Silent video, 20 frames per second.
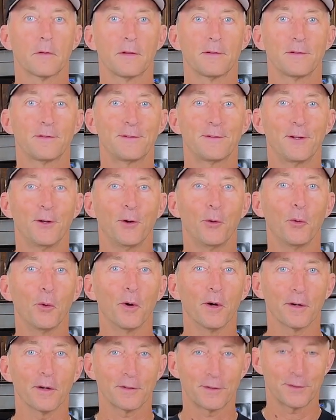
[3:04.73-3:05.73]
Still
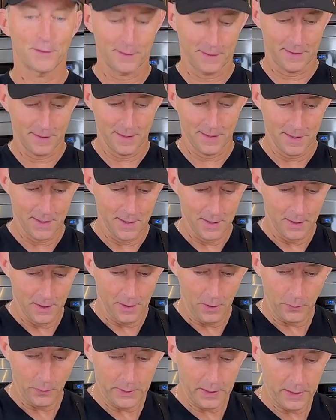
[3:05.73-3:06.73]
works.
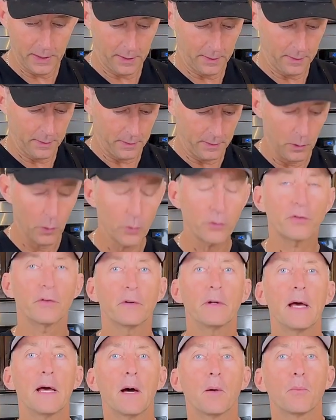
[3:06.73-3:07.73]
Okay, the oats
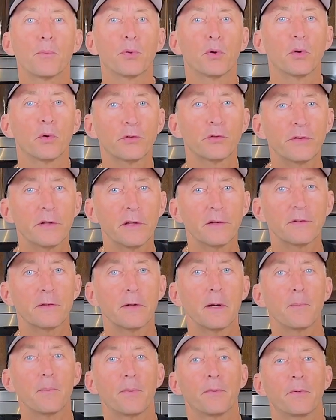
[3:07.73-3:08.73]
are now processed
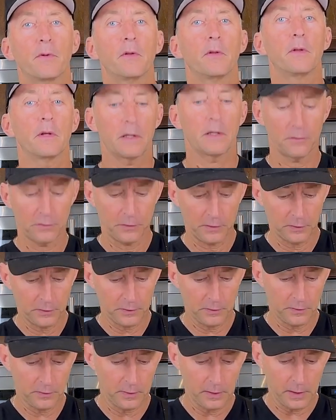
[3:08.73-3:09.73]
up to the
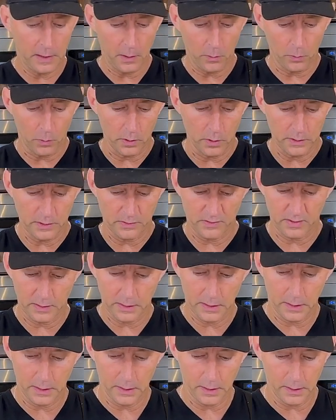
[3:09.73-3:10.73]
consistency that I want. It's
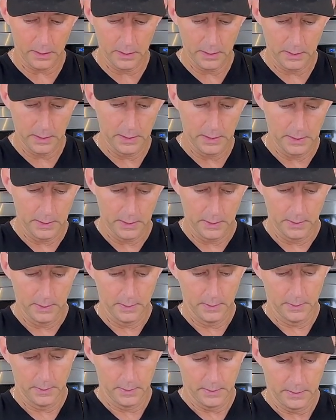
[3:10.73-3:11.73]
like a,
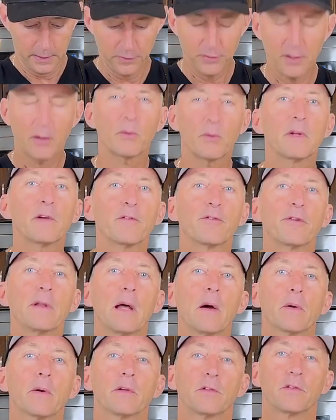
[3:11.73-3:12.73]
it's not really a
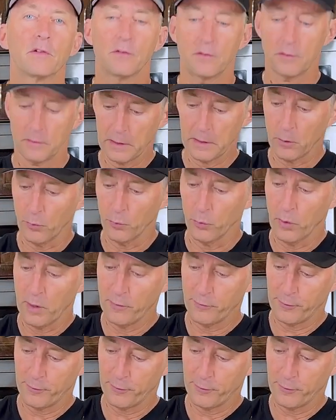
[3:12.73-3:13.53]
flour consistency, it's like a rough